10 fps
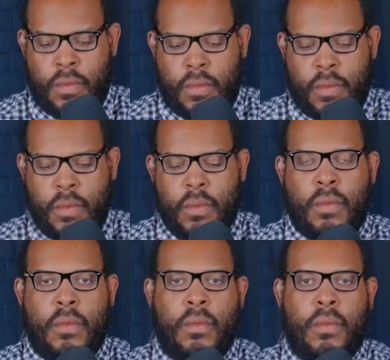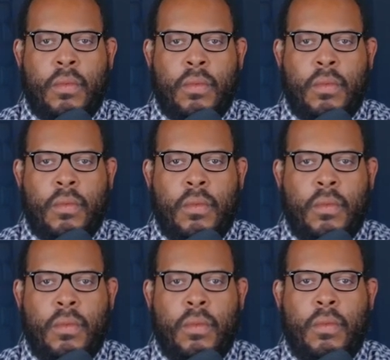
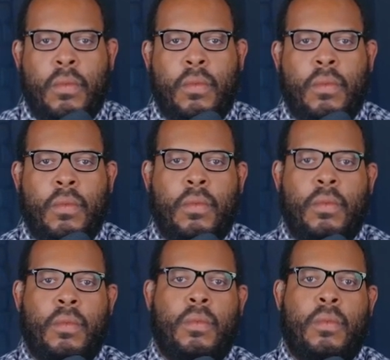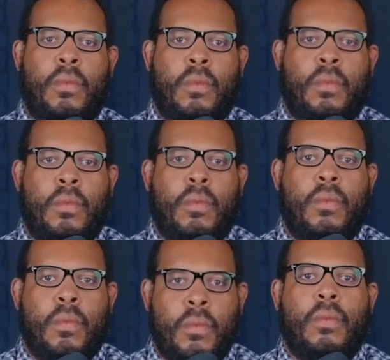
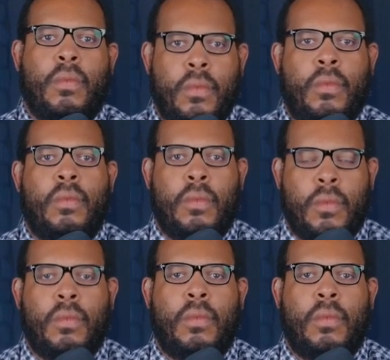The person shown says nothing.